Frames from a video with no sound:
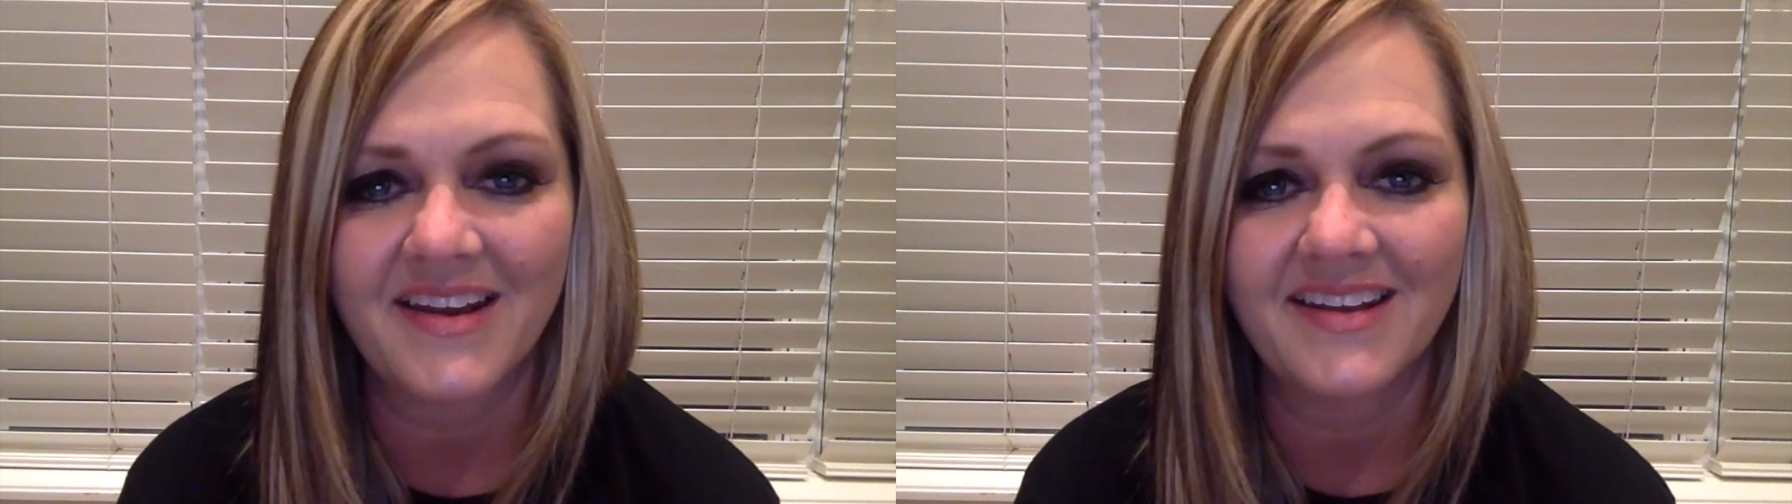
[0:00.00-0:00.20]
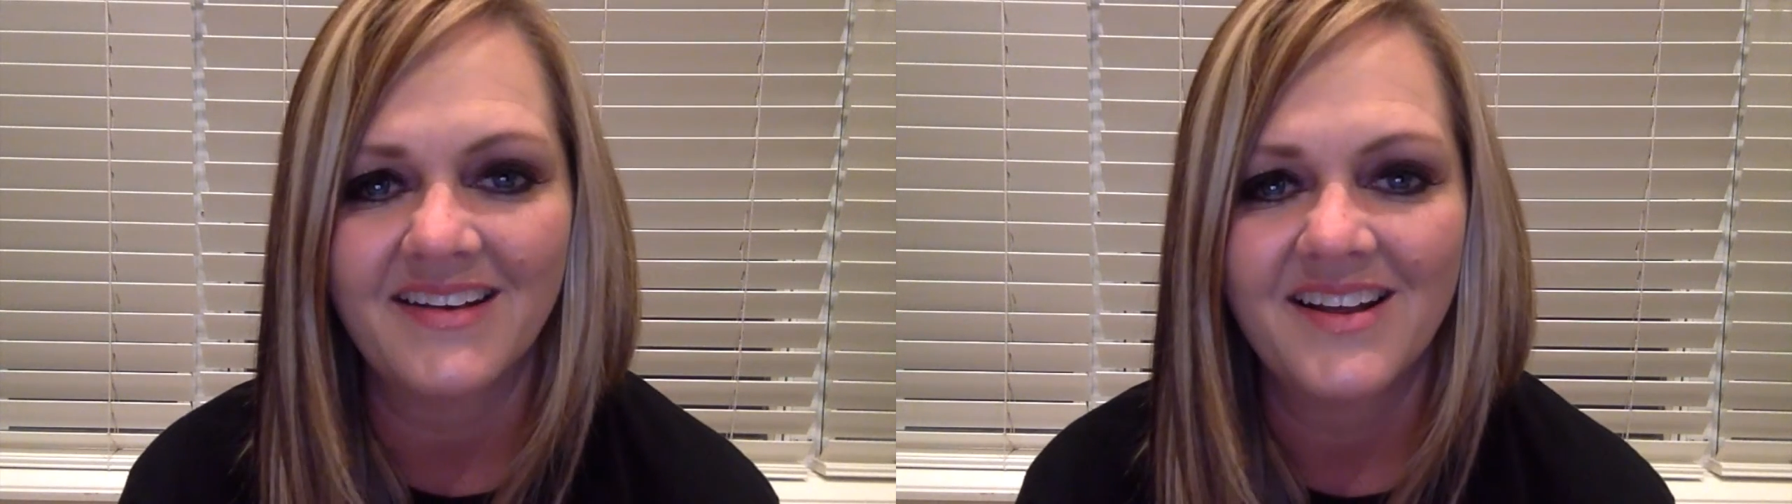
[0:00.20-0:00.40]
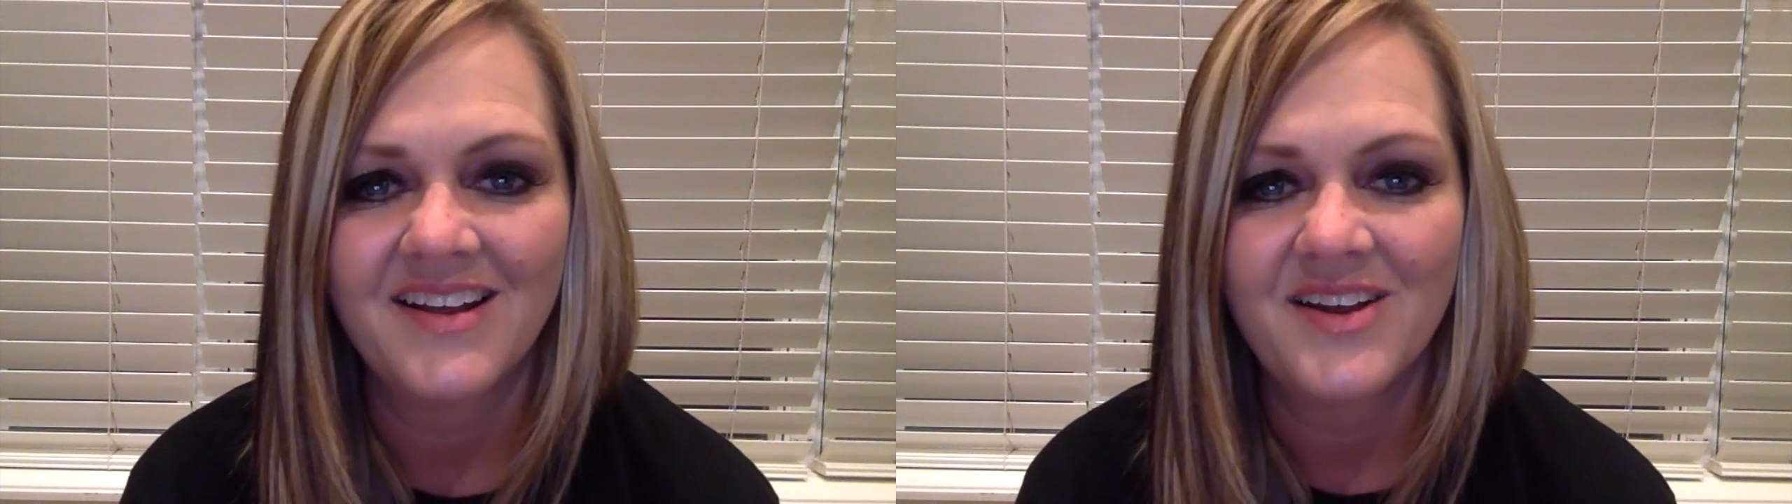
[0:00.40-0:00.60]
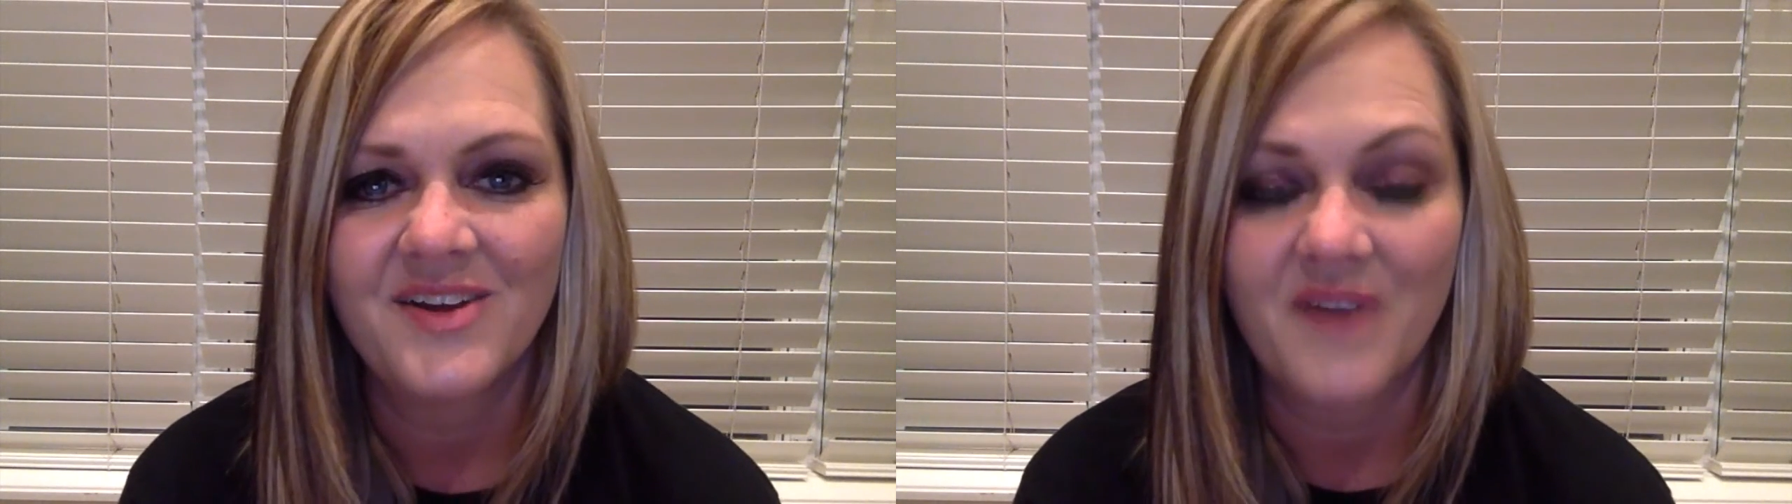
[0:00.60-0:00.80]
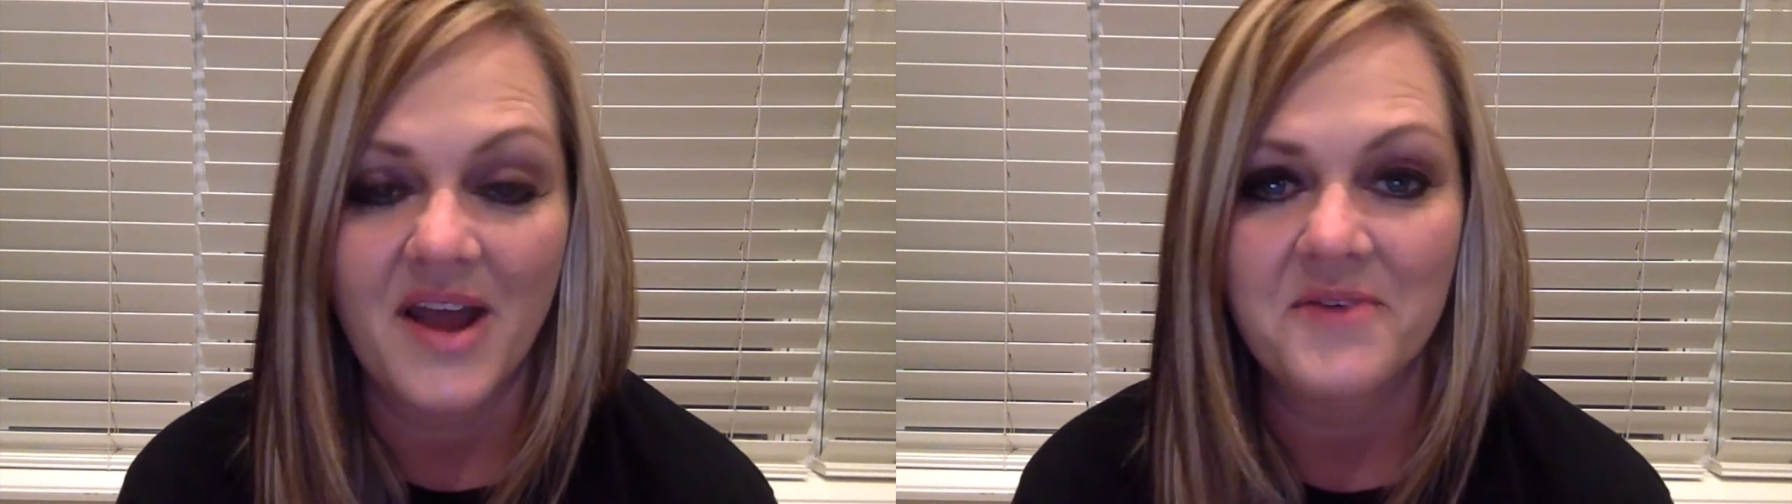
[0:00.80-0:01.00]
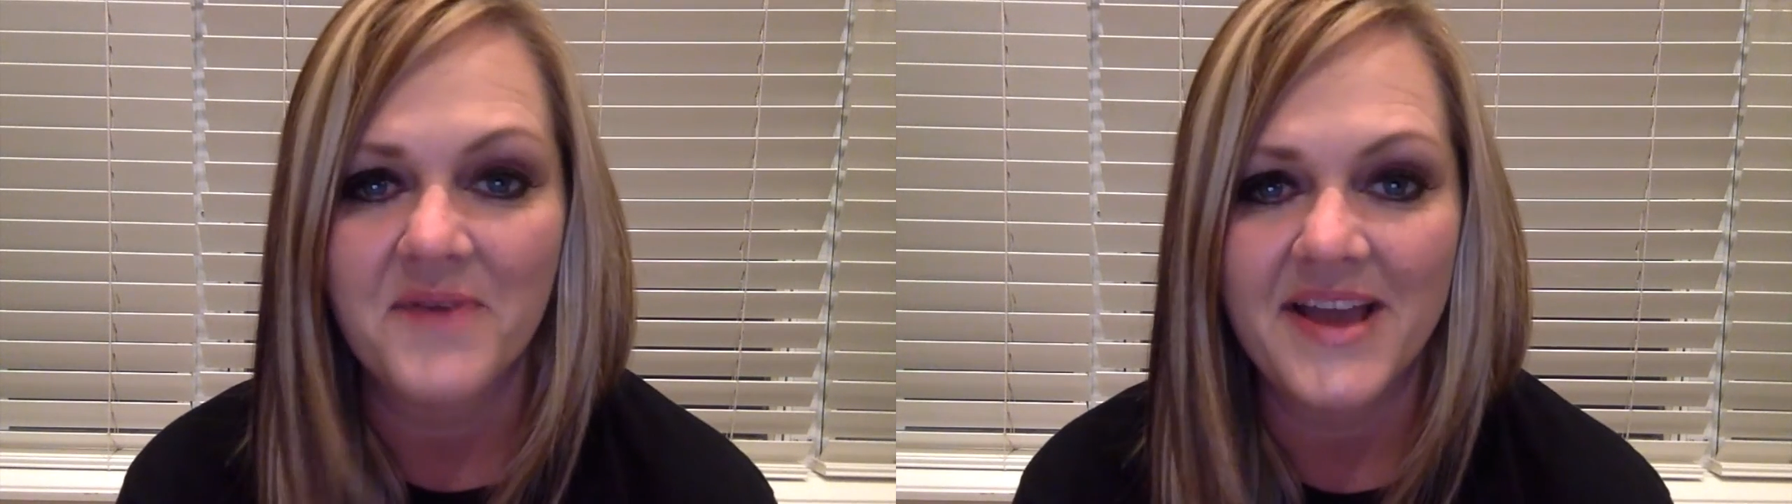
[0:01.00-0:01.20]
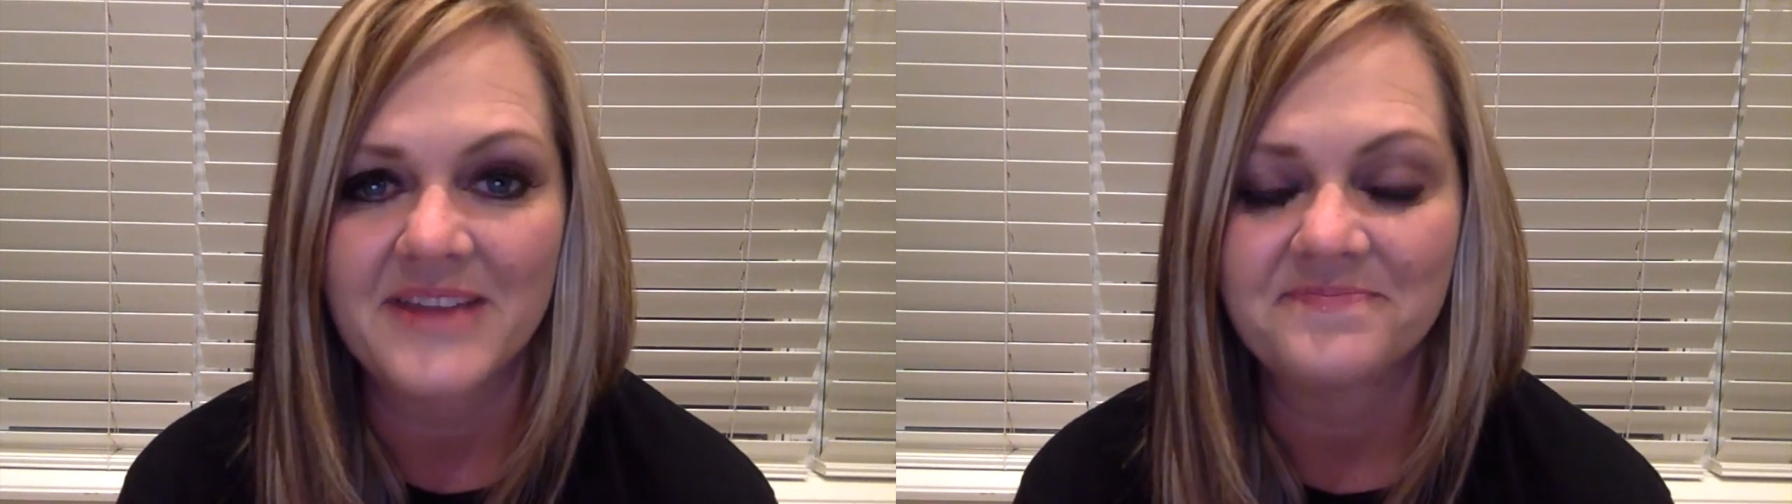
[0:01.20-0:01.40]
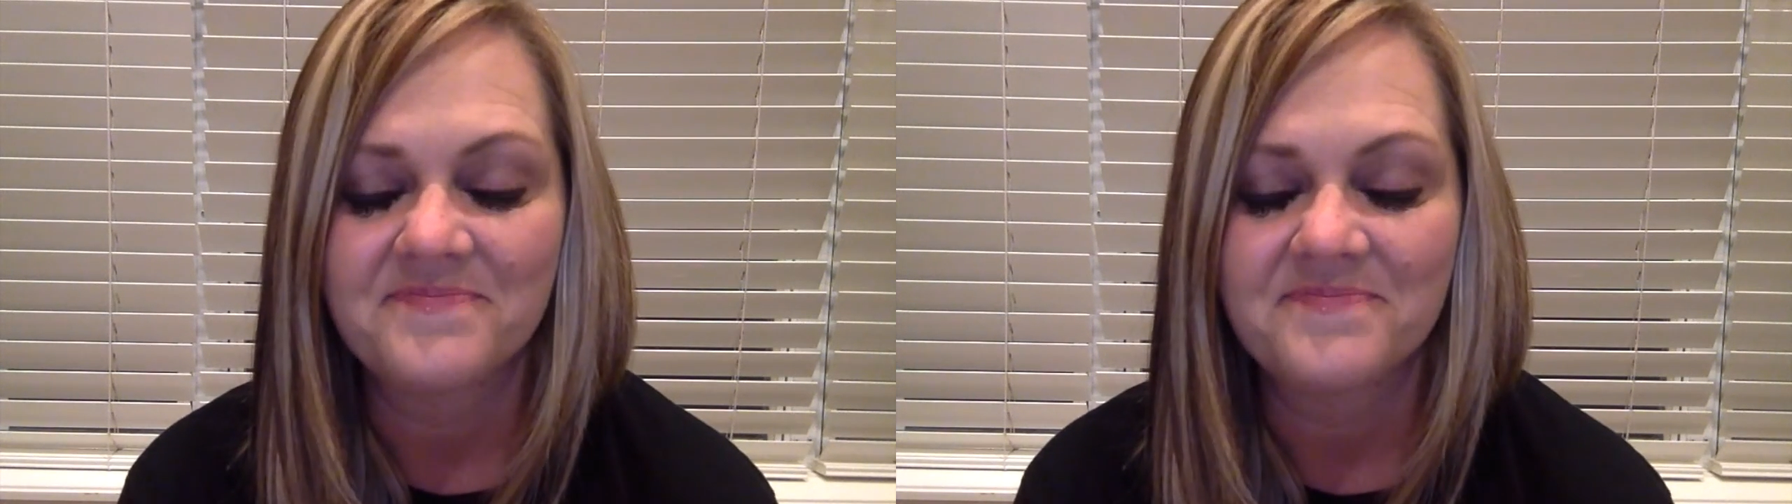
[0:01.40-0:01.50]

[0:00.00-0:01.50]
it right away.